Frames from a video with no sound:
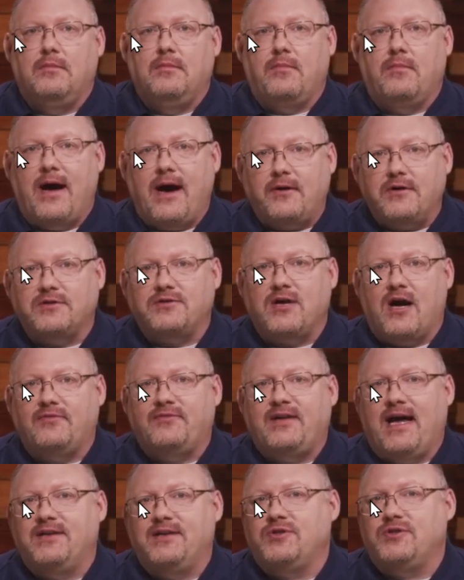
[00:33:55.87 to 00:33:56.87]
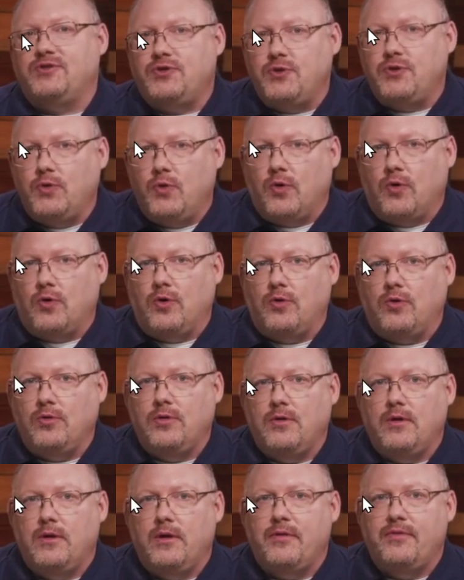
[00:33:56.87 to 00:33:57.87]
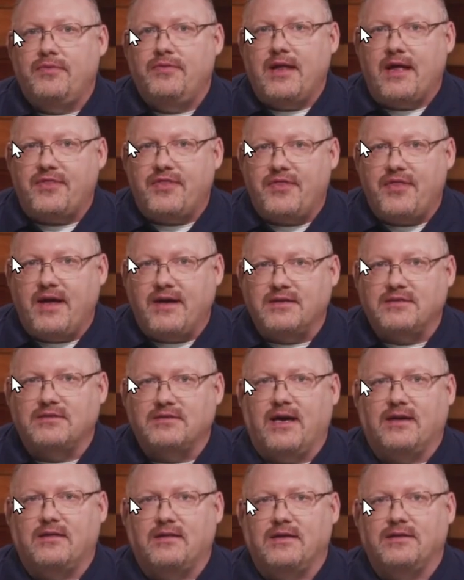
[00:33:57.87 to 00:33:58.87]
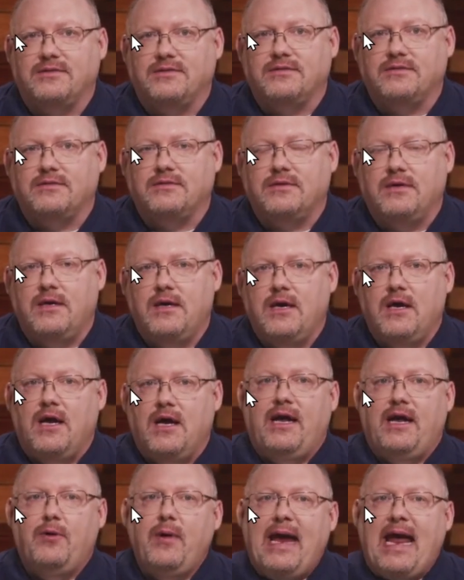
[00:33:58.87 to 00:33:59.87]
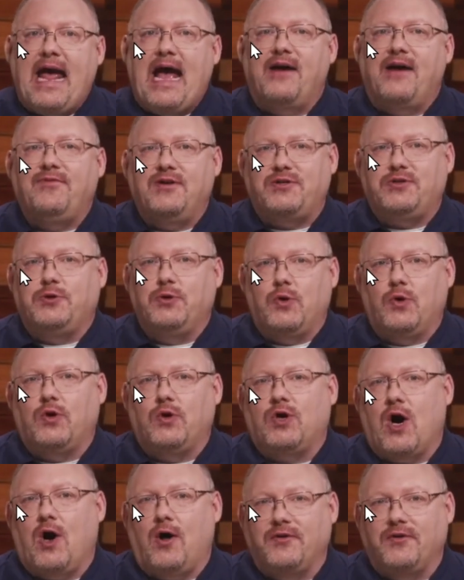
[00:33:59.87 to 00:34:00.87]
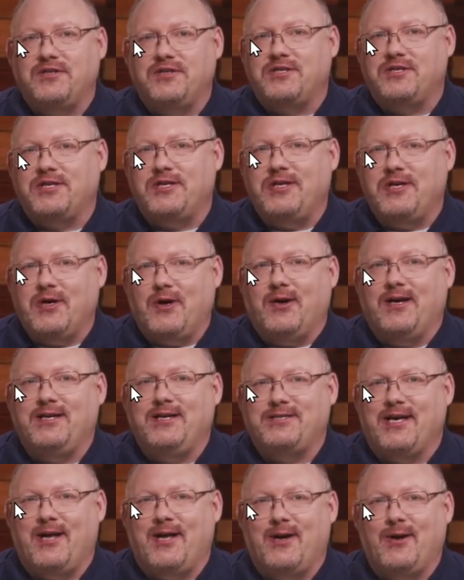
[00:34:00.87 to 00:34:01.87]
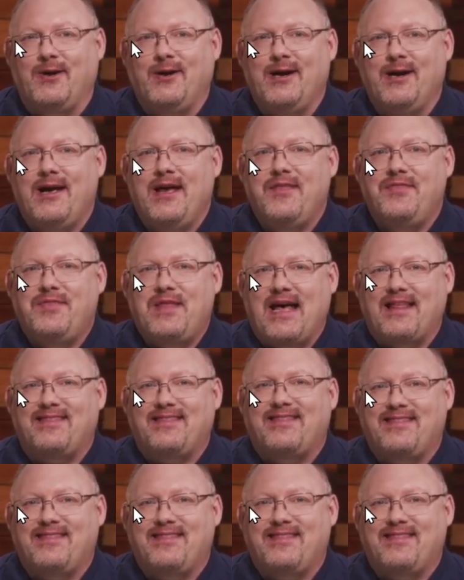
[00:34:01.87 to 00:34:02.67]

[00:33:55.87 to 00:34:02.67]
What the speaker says: Microsoft has a tool that thinks like this. We have a tool called the Security Center that